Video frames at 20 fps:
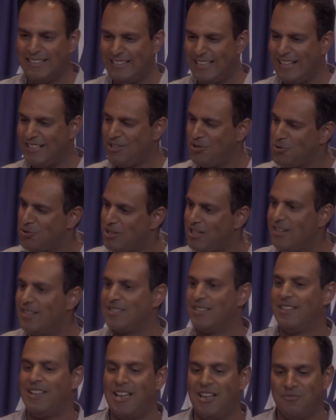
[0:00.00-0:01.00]
That usually
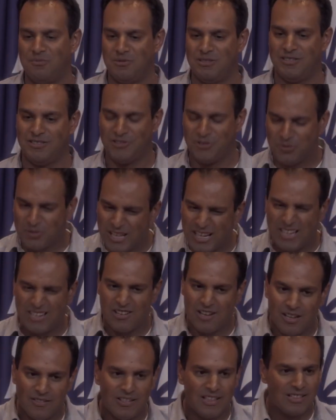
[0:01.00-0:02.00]
doesn't happen. You
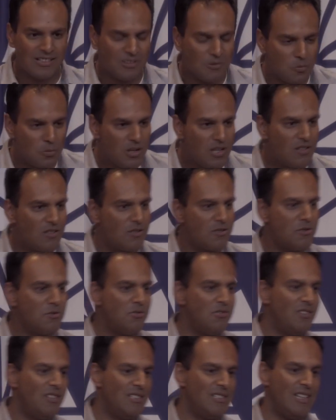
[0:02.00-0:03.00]
have like a week or
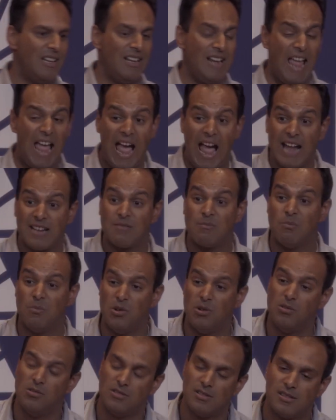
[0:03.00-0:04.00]
2 to decide at
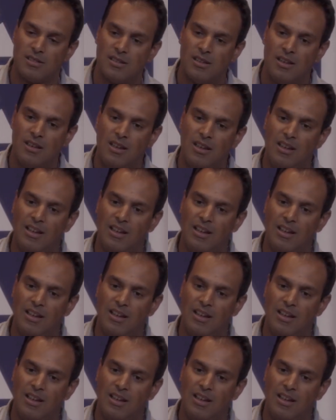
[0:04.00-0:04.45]
most.